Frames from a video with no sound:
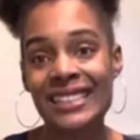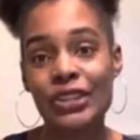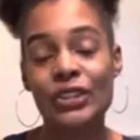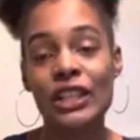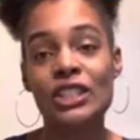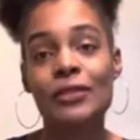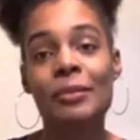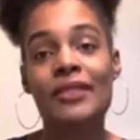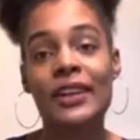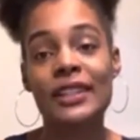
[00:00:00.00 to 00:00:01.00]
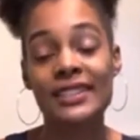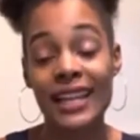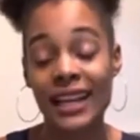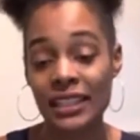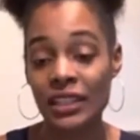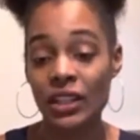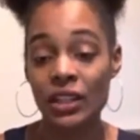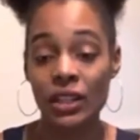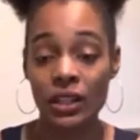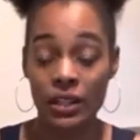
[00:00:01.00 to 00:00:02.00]
Creation would be very stagnant.
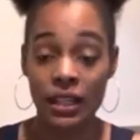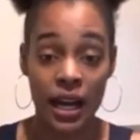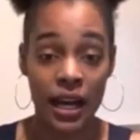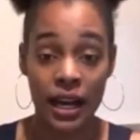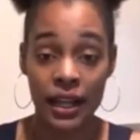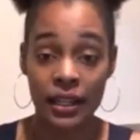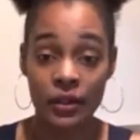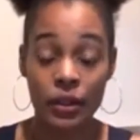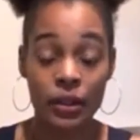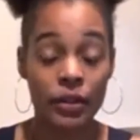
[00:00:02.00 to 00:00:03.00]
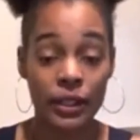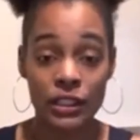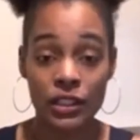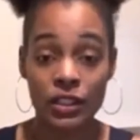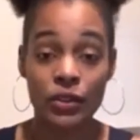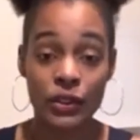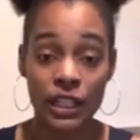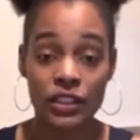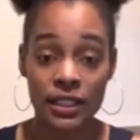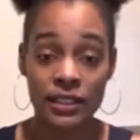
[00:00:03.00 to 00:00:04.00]
God or creation
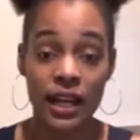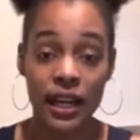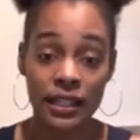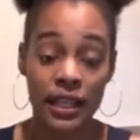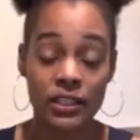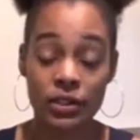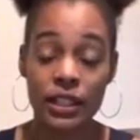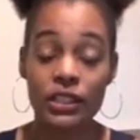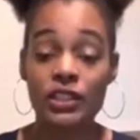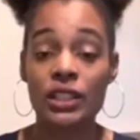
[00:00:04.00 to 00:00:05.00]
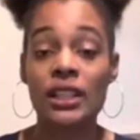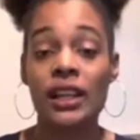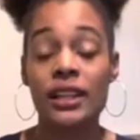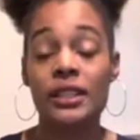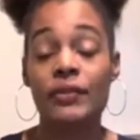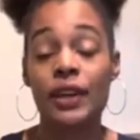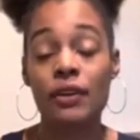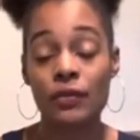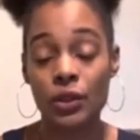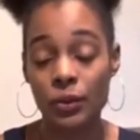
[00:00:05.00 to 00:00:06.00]
is God. God is creation, is a very
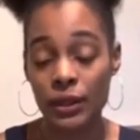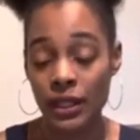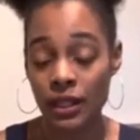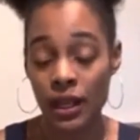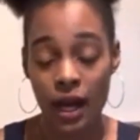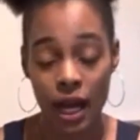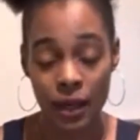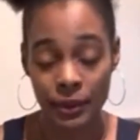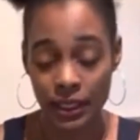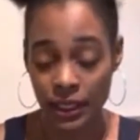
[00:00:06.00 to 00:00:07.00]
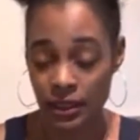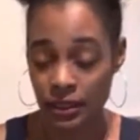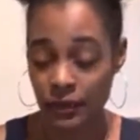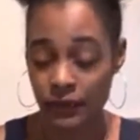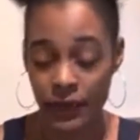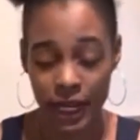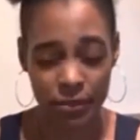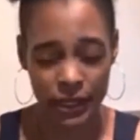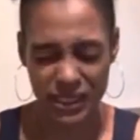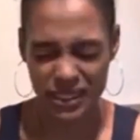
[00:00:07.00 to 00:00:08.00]
fluid, opulent,
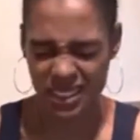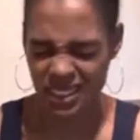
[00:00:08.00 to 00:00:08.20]
vibrant,